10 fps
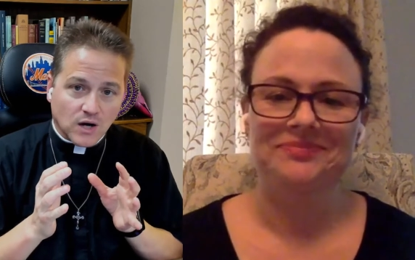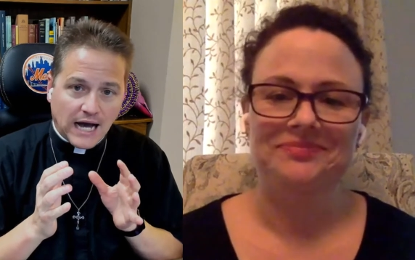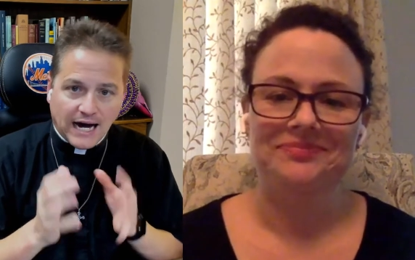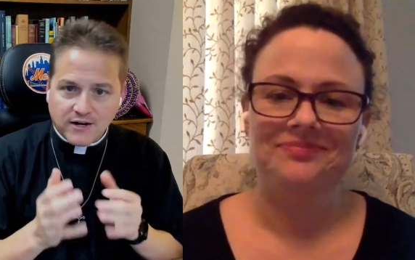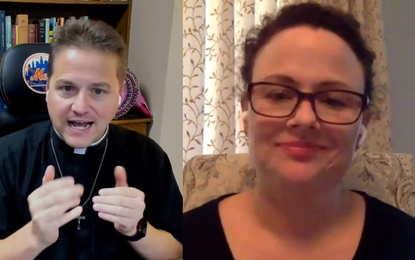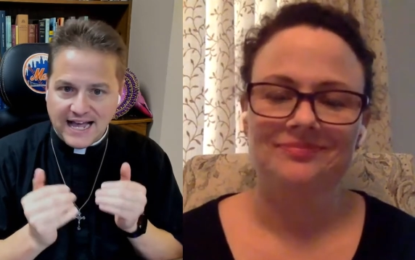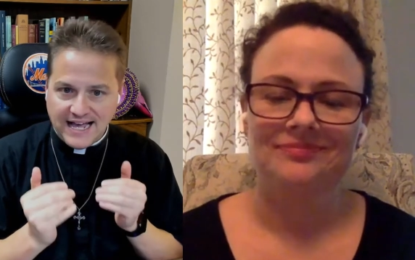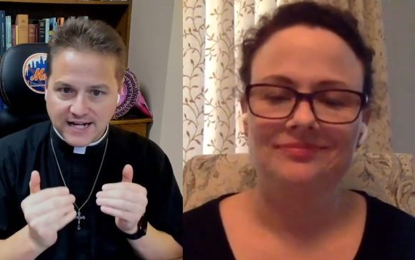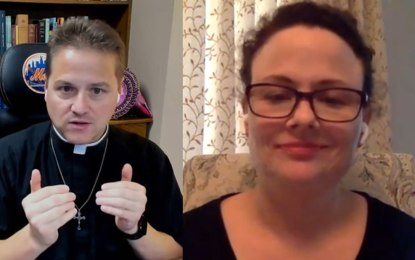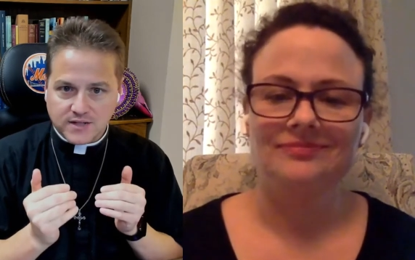Speaker 1: how to
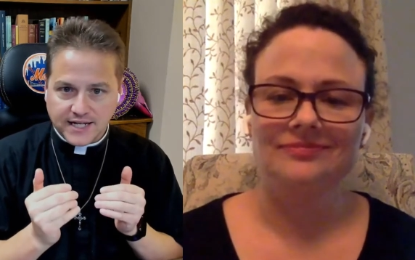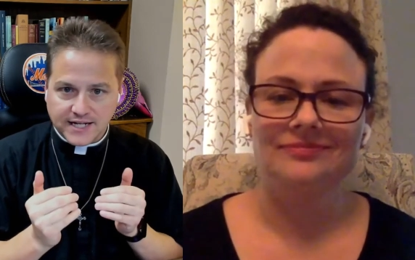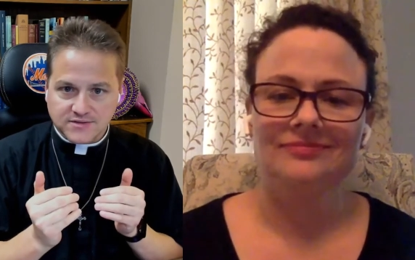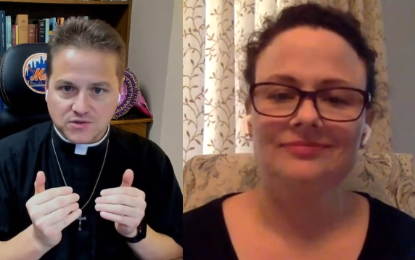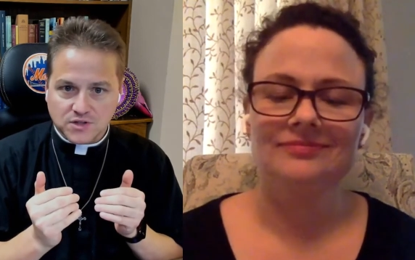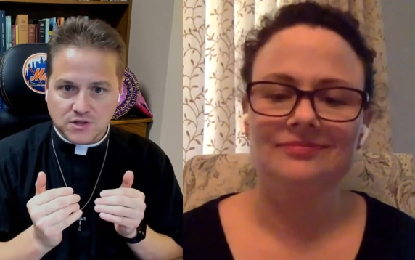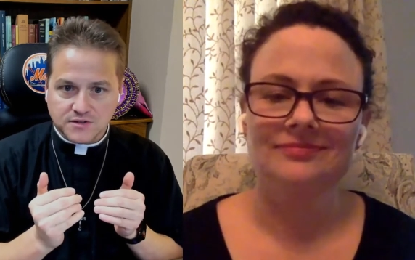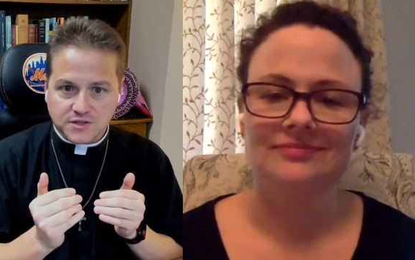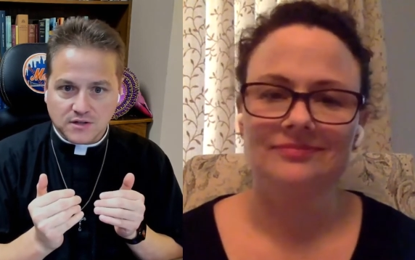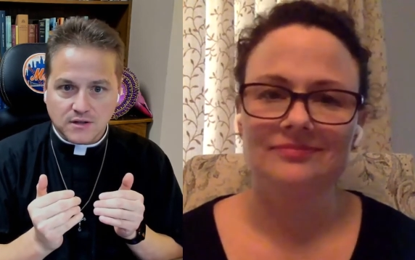handle cancel
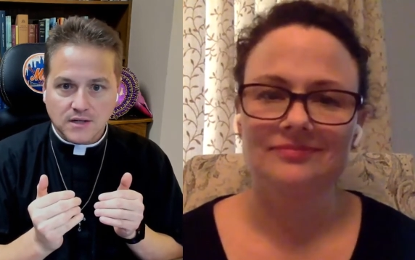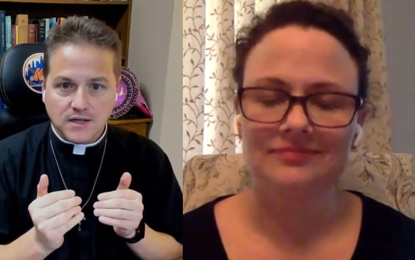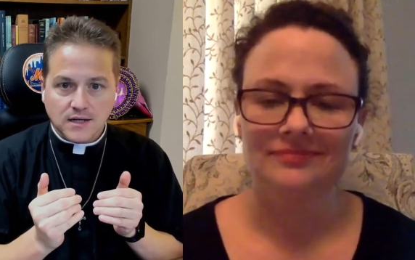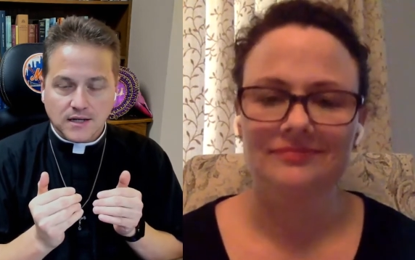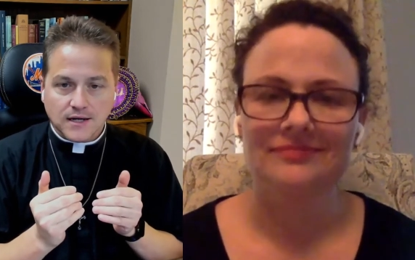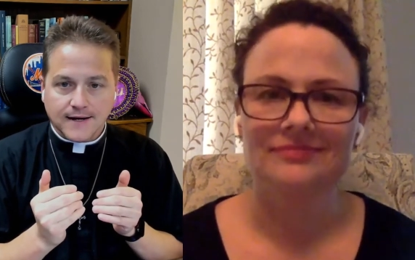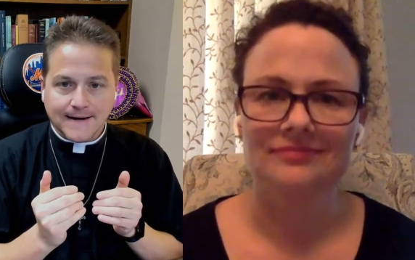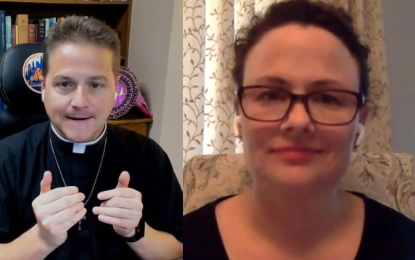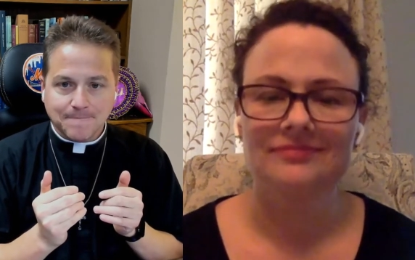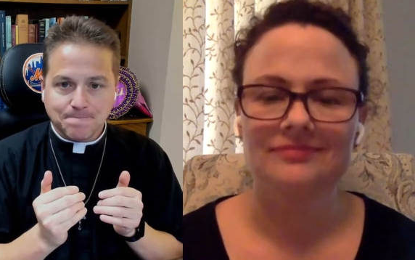culture
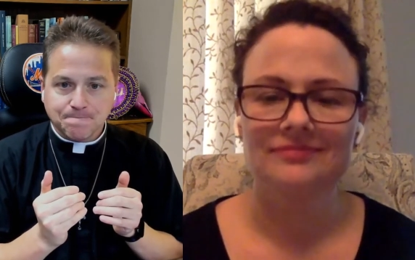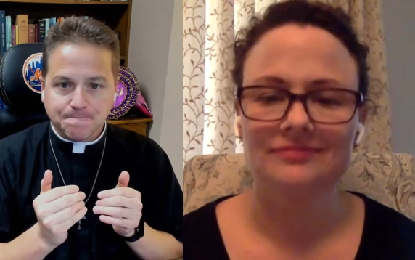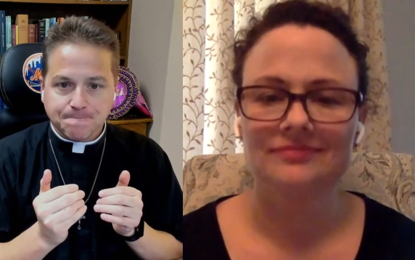um,